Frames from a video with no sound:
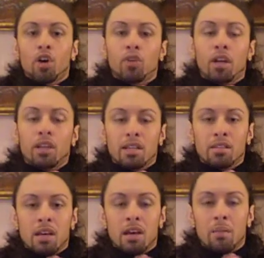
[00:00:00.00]
Around
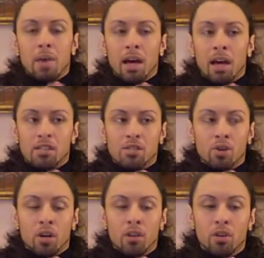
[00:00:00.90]
that time, I
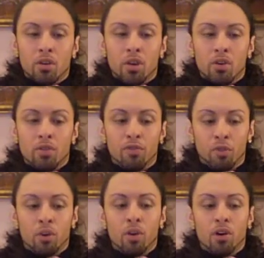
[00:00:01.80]
started looking
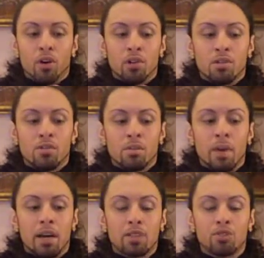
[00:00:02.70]
for
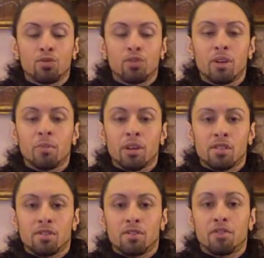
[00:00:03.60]
somebody to
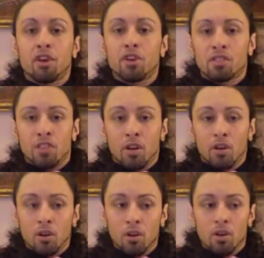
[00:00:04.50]
remix the first single,
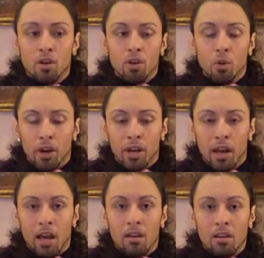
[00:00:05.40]
Work It Out.